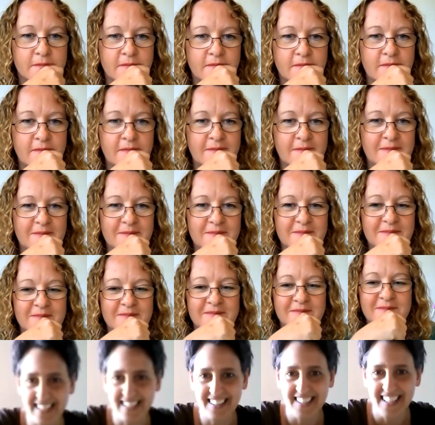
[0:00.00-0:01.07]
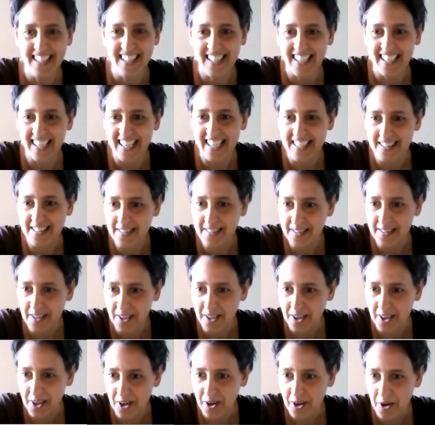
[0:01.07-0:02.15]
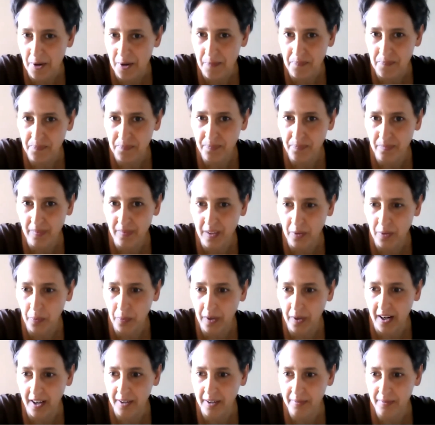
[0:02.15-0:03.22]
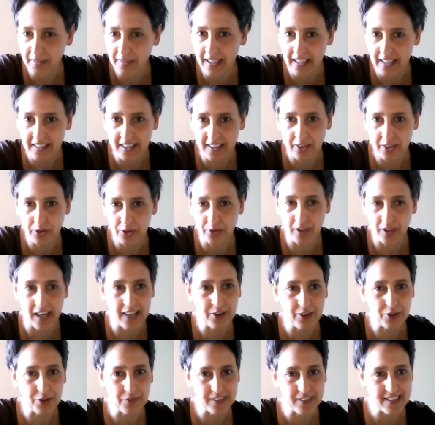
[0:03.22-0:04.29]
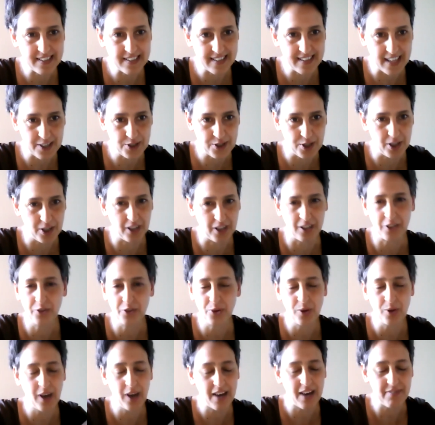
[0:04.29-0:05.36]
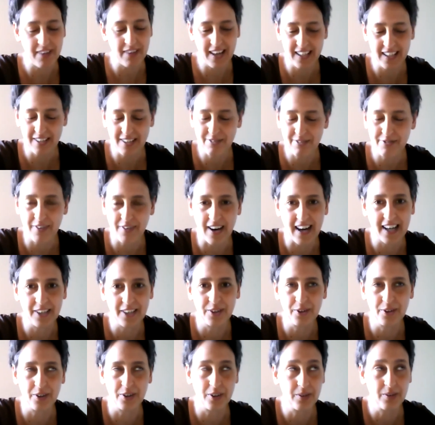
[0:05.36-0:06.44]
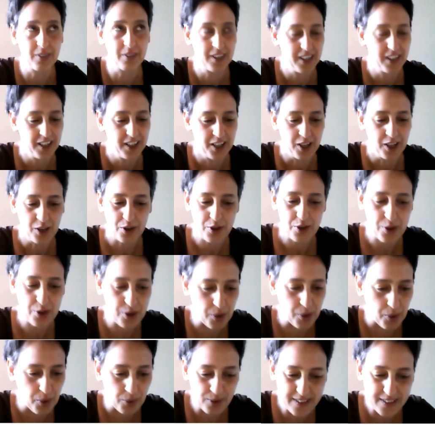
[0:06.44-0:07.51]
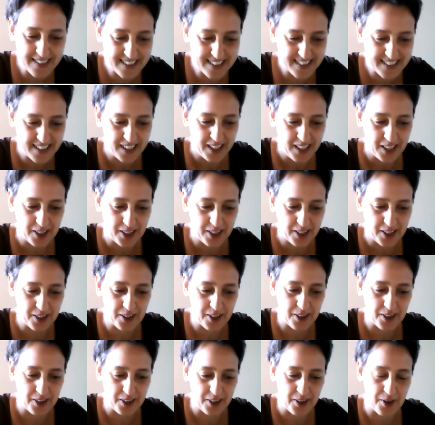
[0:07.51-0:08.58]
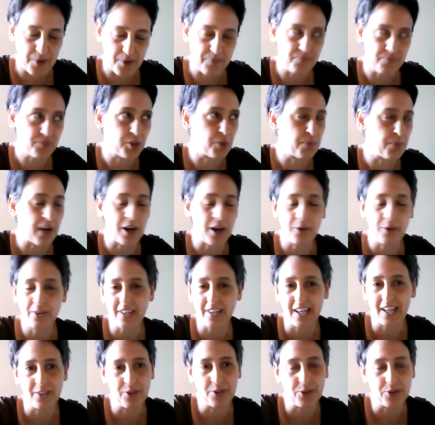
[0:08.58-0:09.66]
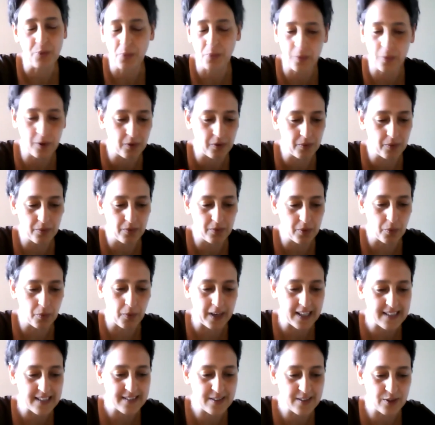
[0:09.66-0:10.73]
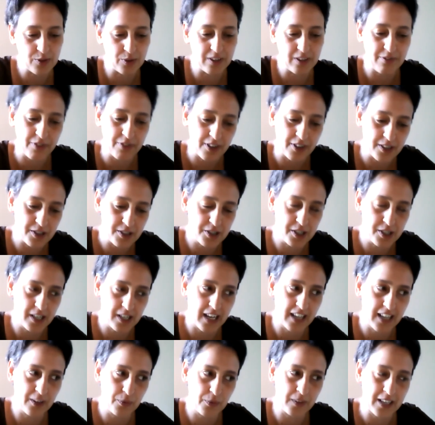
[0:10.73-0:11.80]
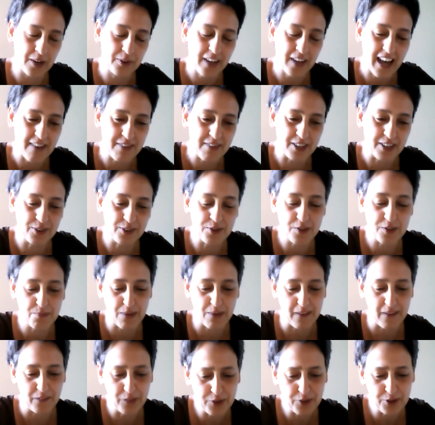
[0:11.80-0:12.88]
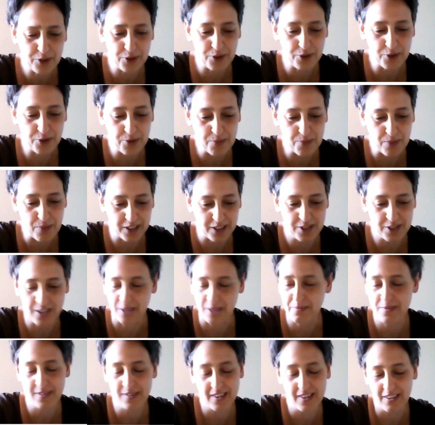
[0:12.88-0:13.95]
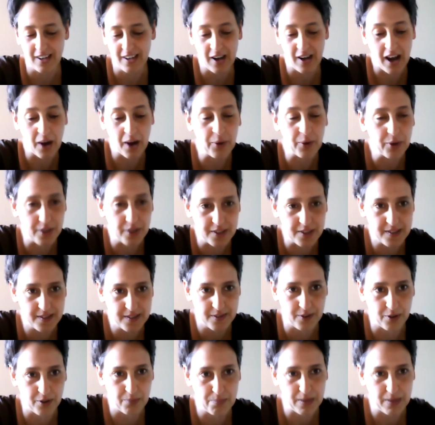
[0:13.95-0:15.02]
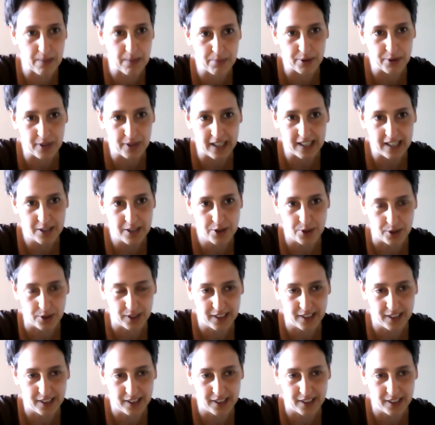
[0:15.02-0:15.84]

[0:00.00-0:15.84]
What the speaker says: Yes, and as we are getting to the end of this session, Anna, do you have any final thoughts about, I don't know, ways to differentiate without having to spend too much time, hours on preparation?